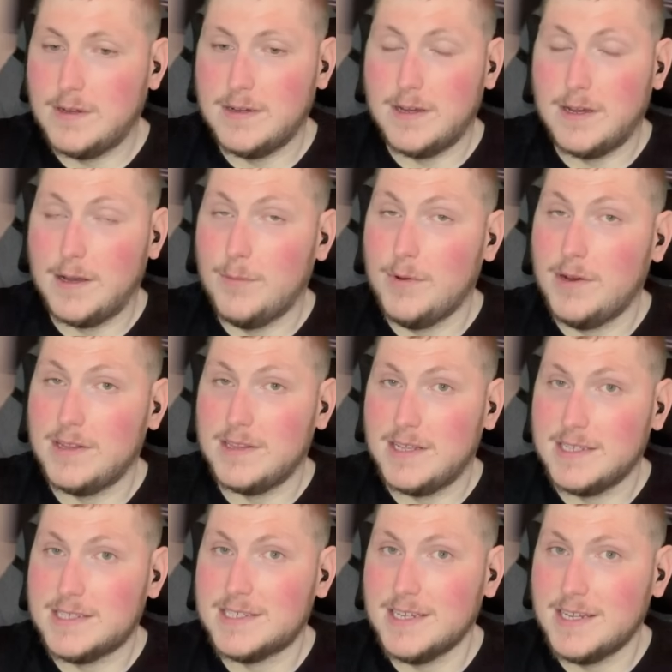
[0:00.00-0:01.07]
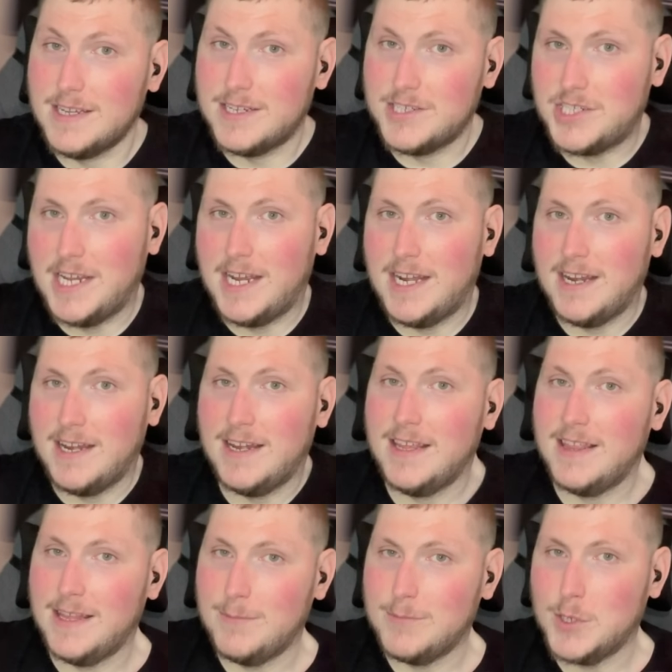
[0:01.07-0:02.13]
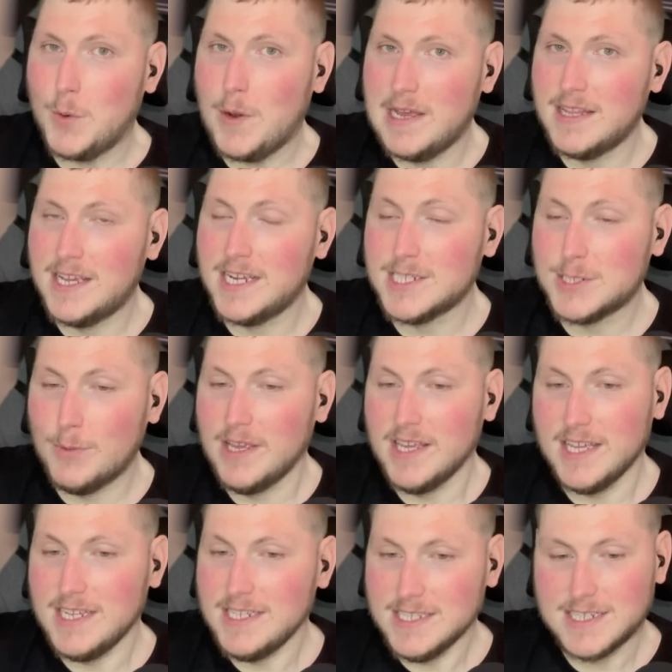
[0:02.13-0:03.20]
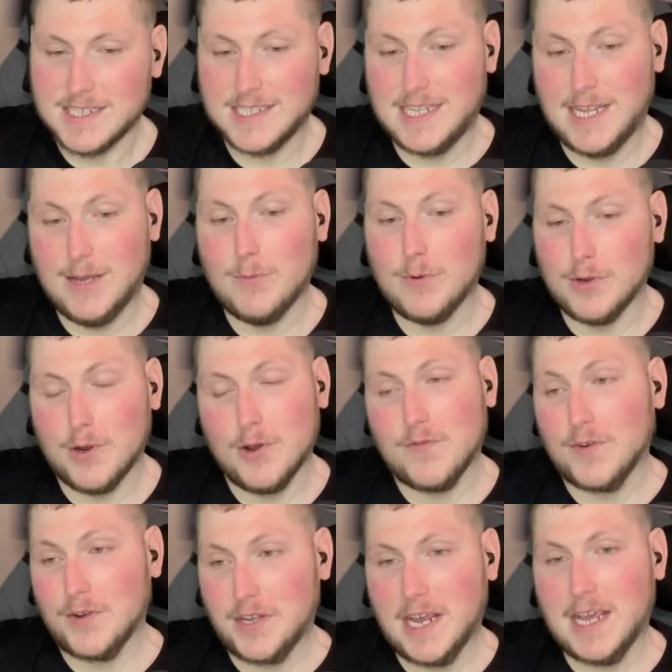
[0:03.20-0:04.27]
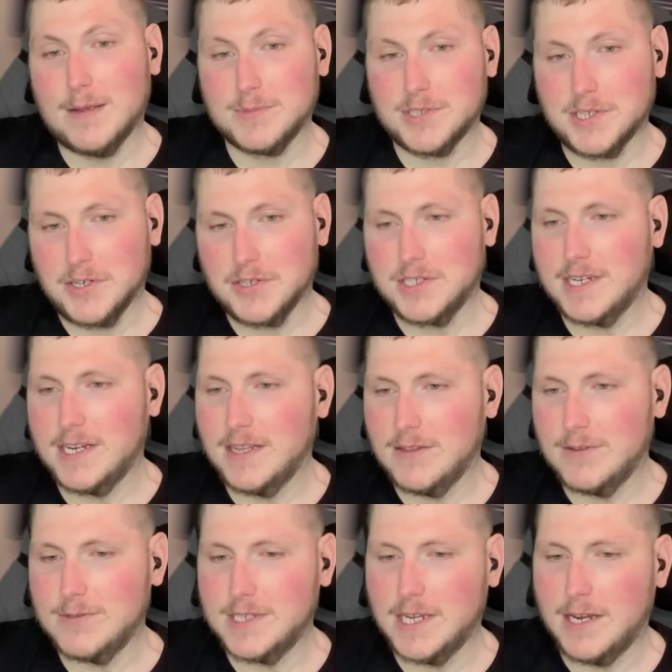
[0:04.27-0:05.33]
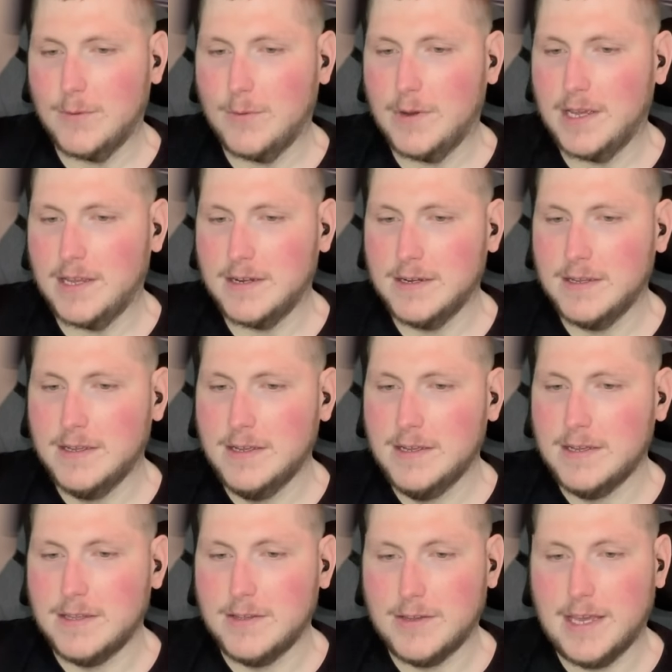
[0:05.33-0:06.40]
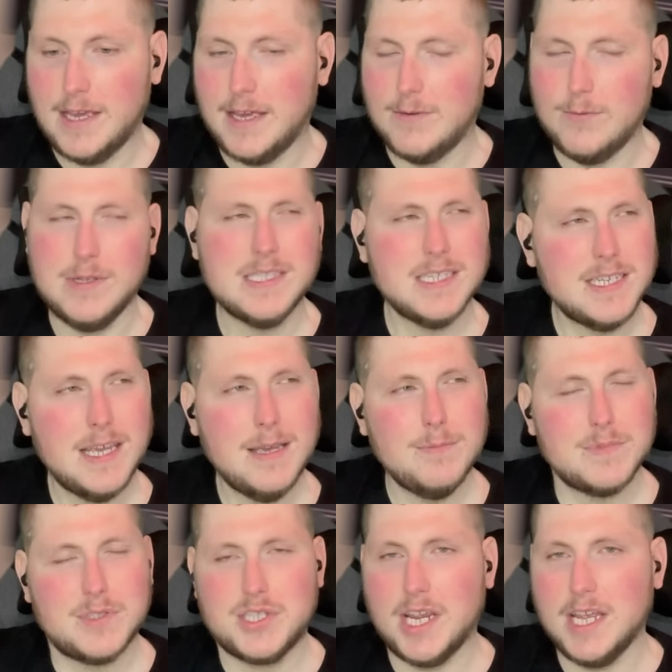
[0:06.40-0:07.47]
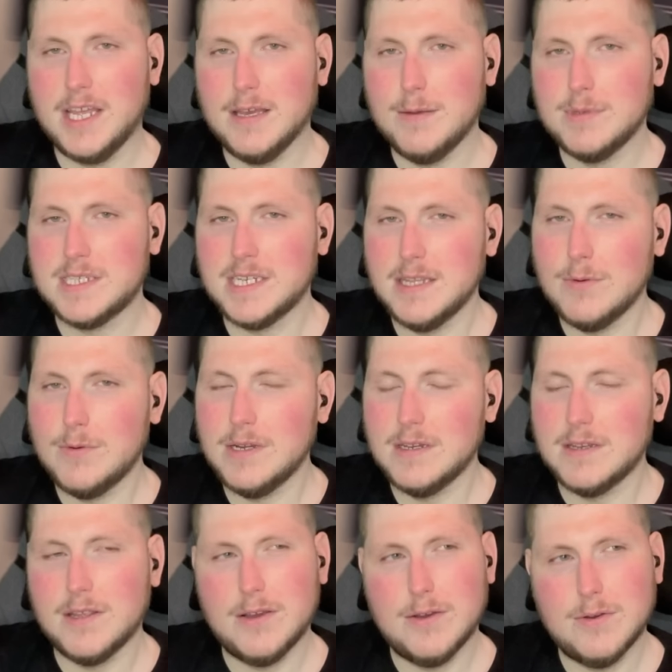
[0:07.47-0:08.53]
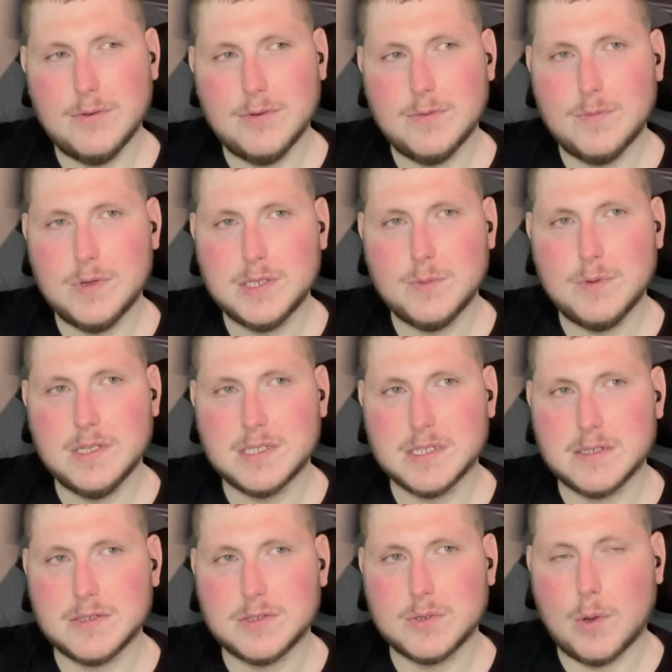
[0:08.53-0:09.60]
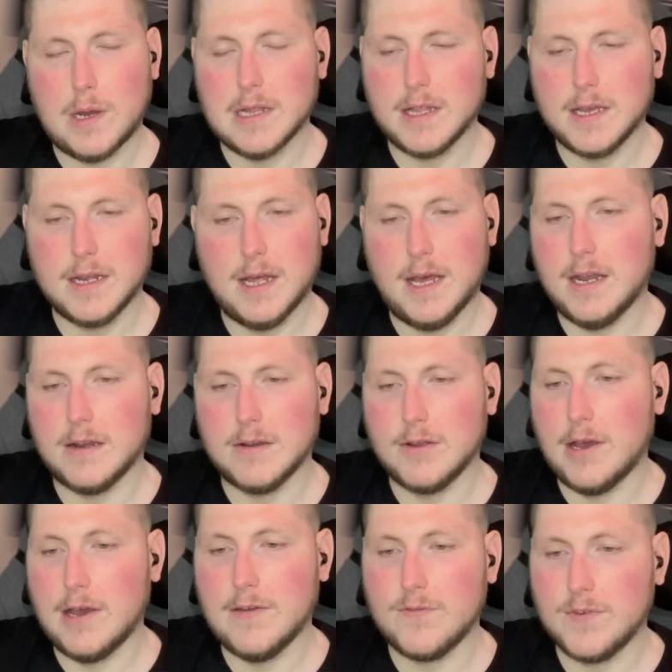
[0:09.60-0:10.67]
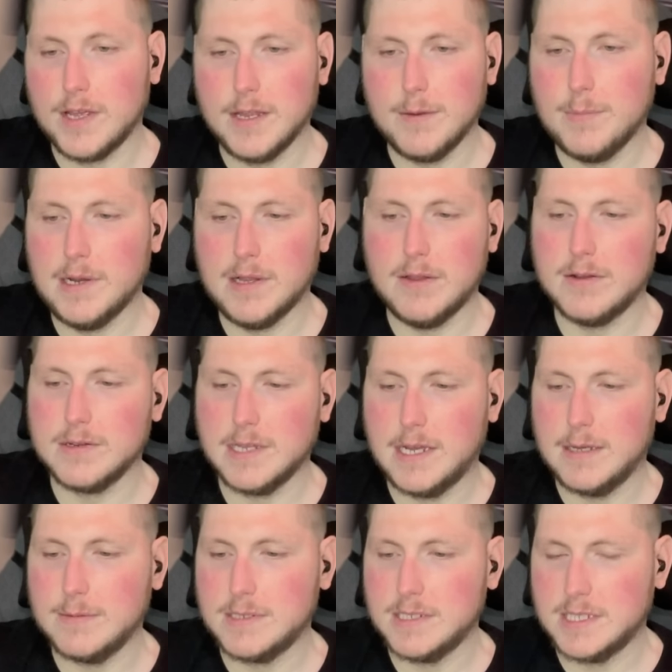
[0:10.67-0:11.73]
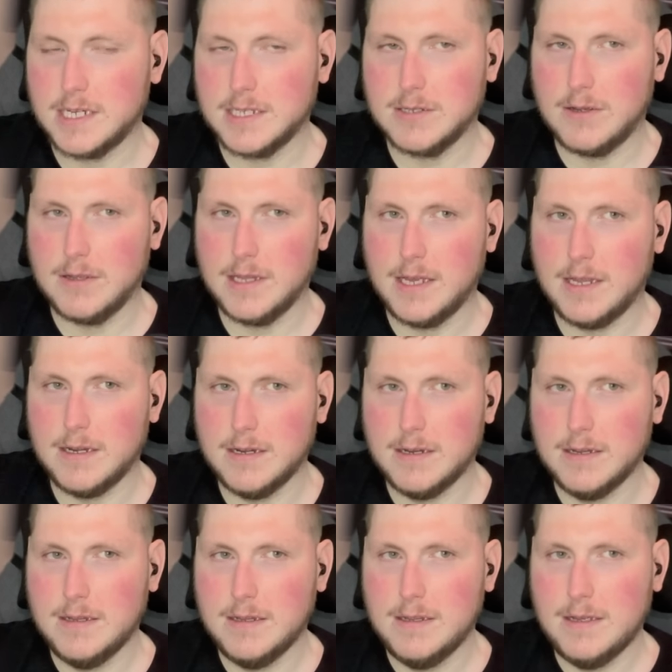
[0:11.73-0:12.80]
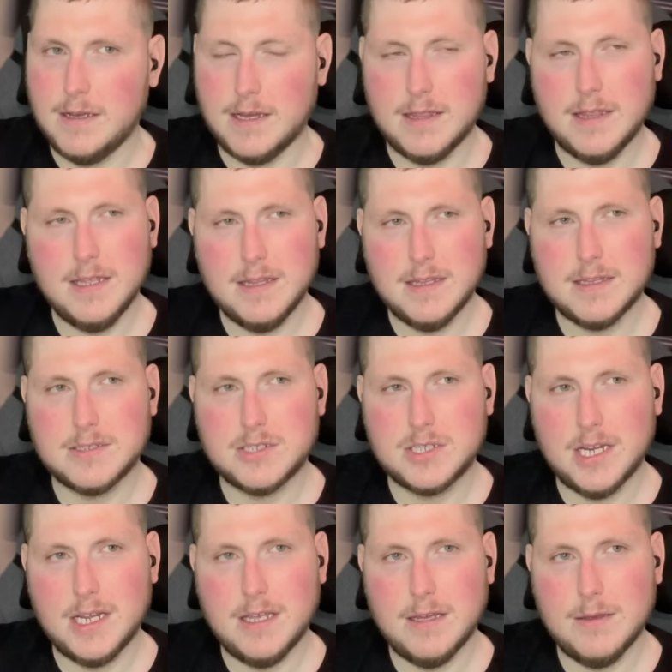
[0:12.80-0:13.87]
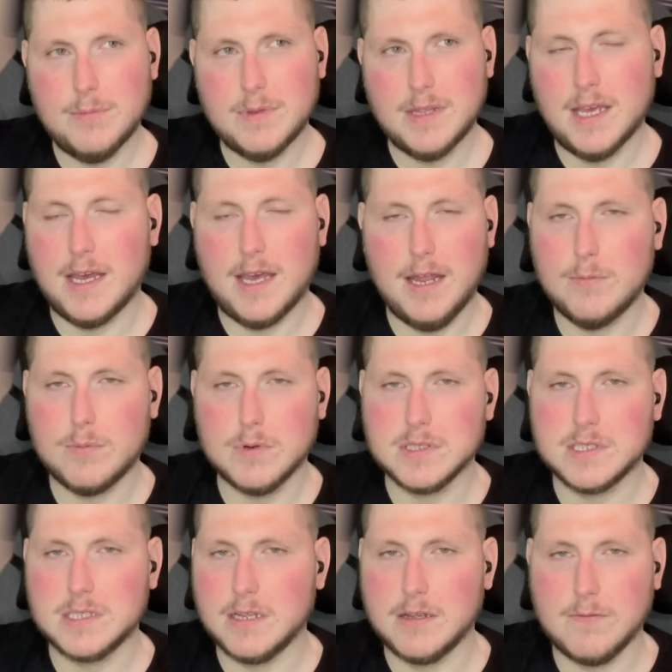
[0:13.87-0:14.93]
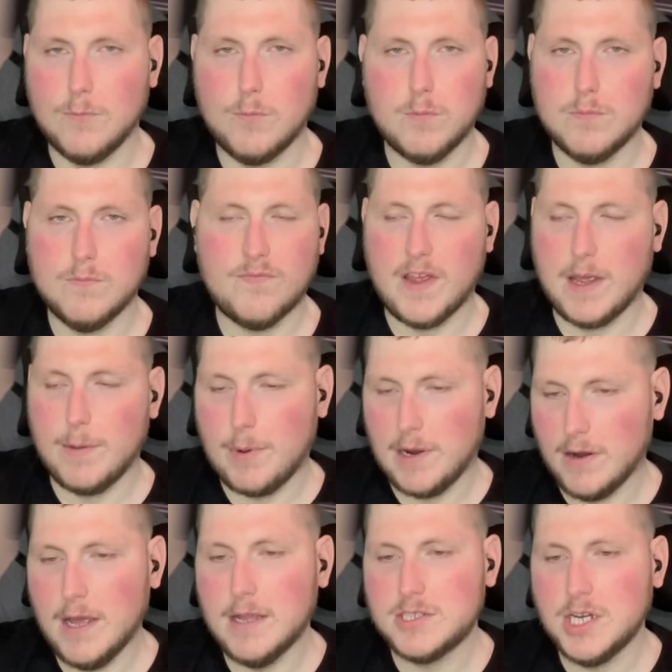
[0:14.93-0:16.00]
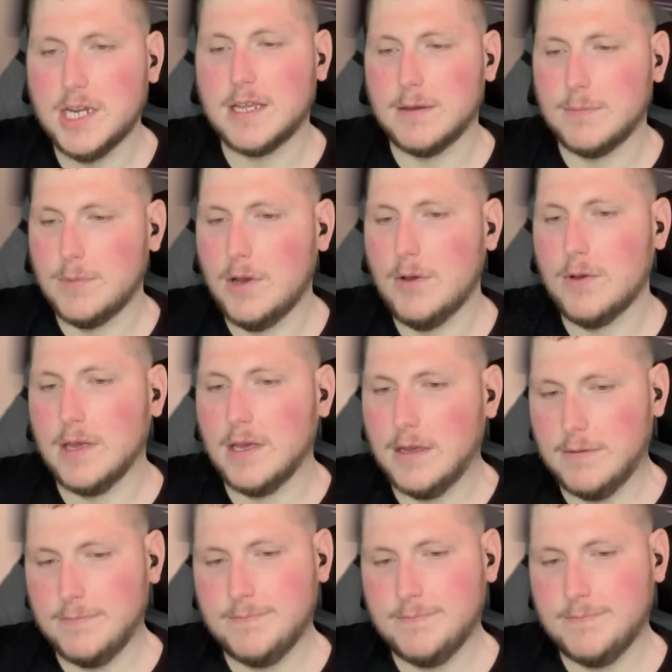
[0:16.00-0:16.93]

Oh, come on, let's see. Has she had any of them Twilight Twinkies? Because then we'll know for damn sure she didn't lose any weight. You can't. What's his name? Jacob? Is he the one? No. Which one's in Twilight? I don't know. I forget. Been a long time since I saw that. I think Jacob. Yeah, Edward's the vampire. Jacob. Okay.